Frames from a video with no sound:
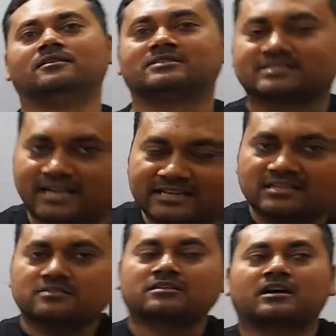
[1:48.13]
The
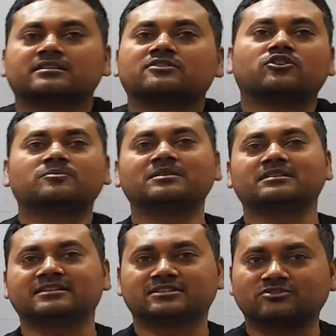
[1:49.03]
Rajasthan
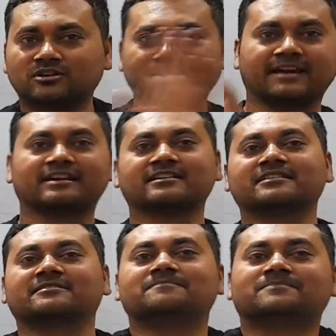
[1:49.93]
government is not
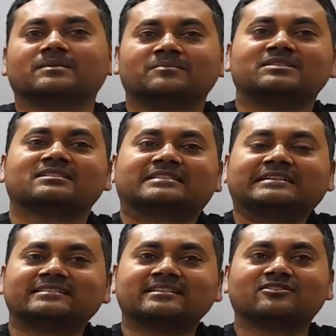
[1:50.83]
agree with the
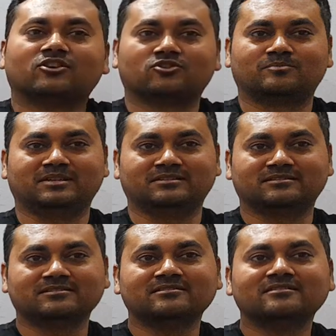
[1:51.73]
central government